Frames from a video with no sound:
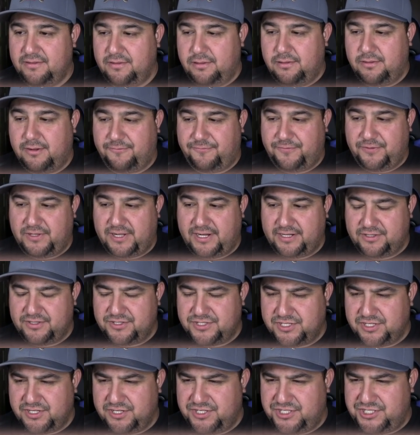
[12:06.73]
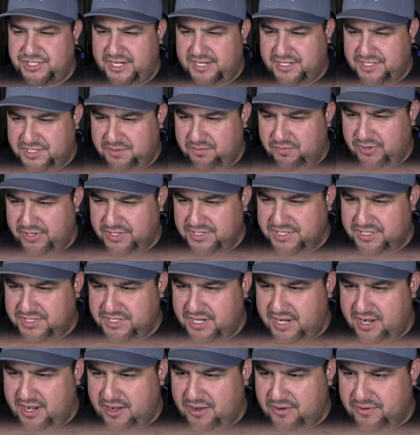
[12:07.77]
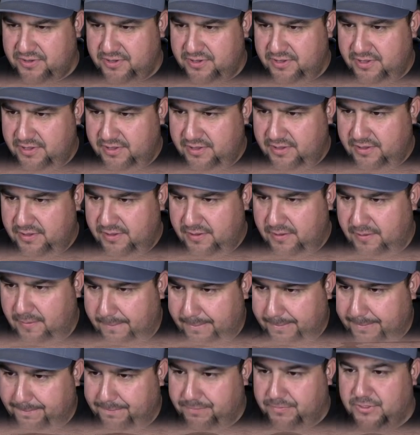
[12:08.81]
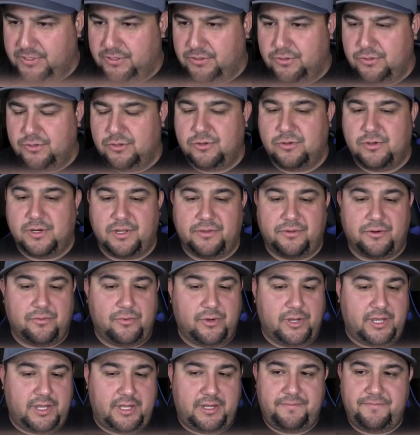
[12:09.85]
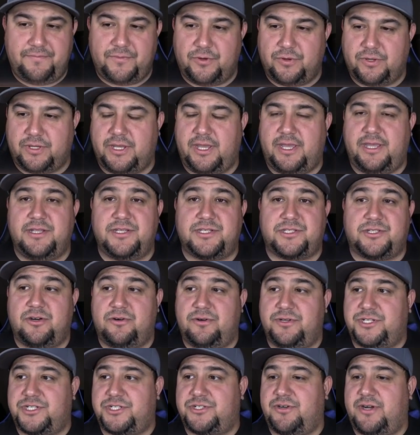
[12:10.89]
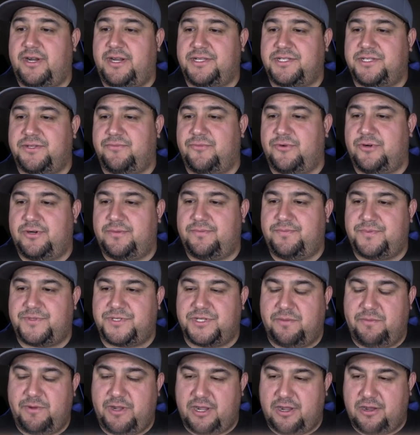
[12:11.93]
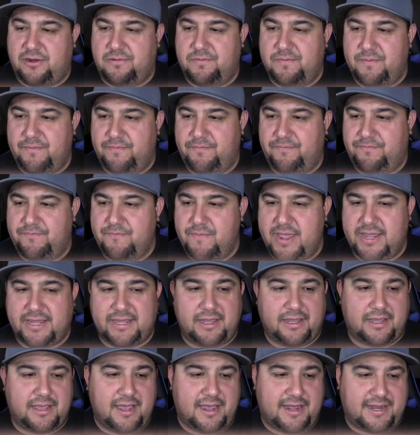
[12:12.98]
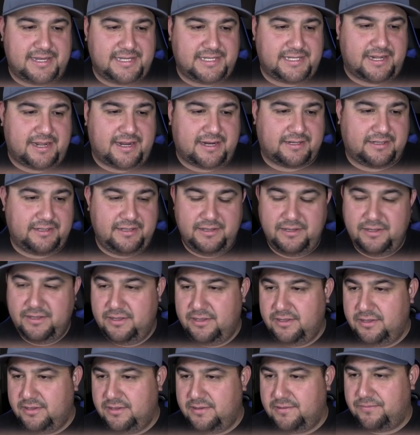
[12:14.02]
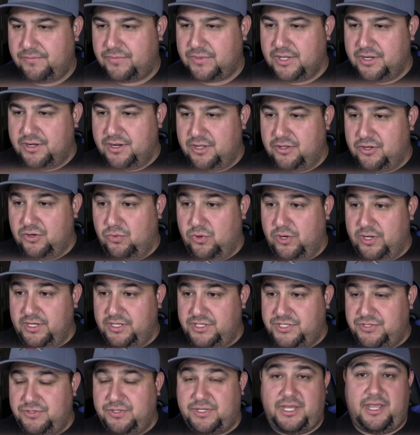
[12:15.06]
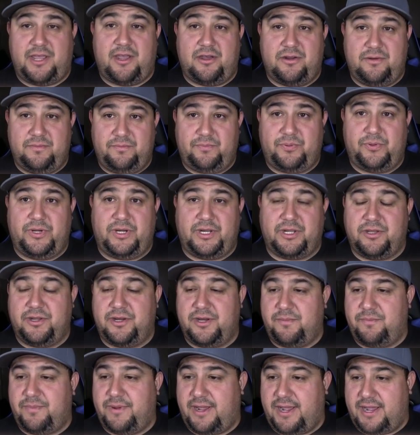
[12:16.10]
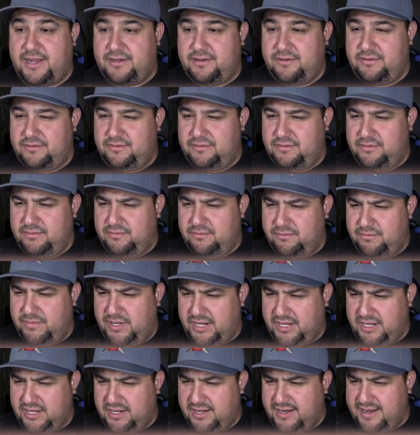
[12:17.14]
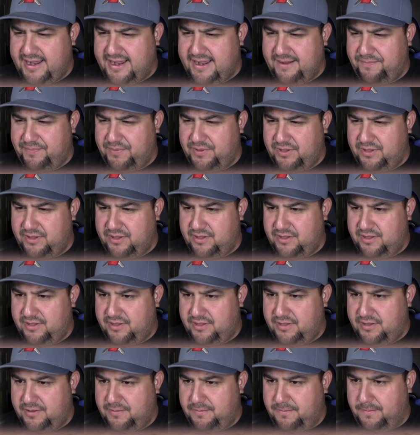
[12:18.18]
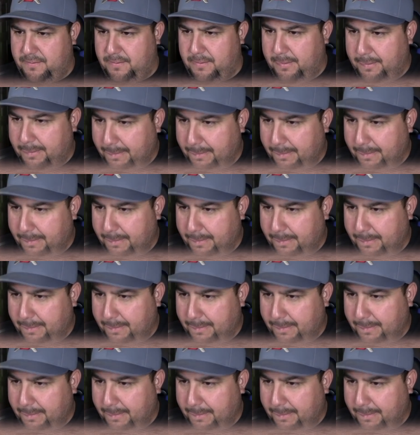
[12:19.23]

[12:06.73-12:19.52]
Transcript: I feel like there's a good chance he brings it down. Oh, other way. Okay, he's throwing strikes, and we're somehow making contact. Another 1-2 count. Pretty good at bat. Make it happen.